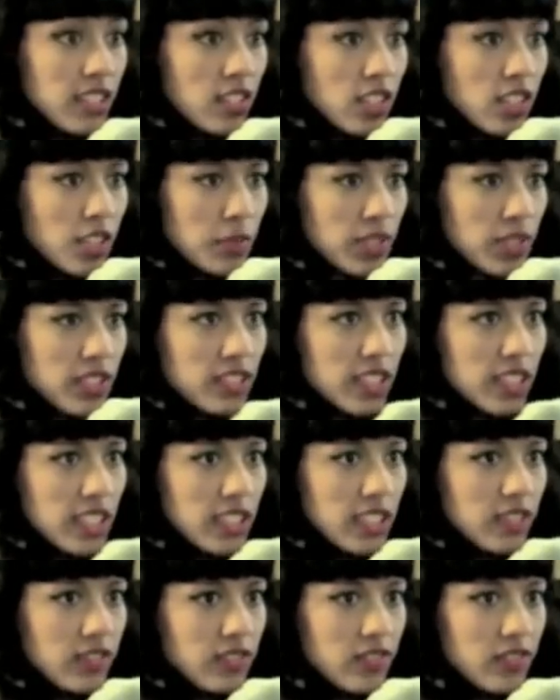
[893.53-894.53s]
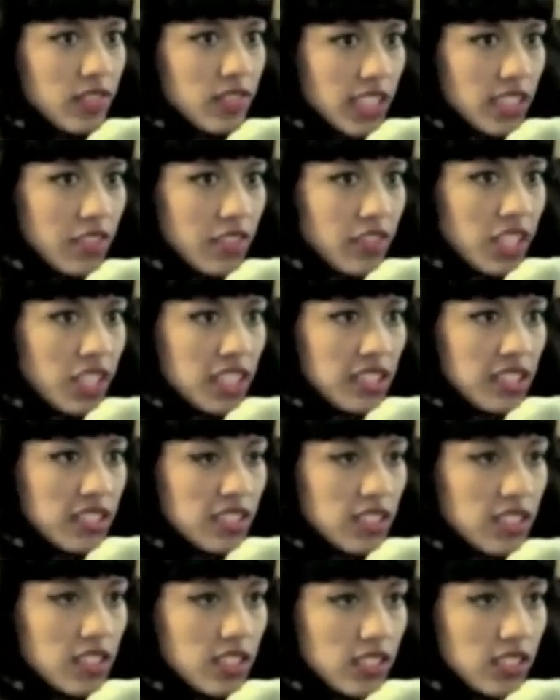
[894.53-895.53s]
like the comics, kind of, like the
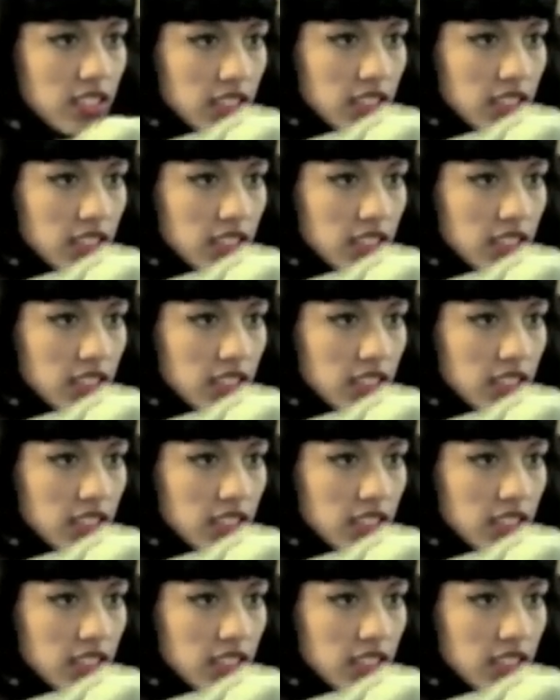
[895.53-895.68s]
face.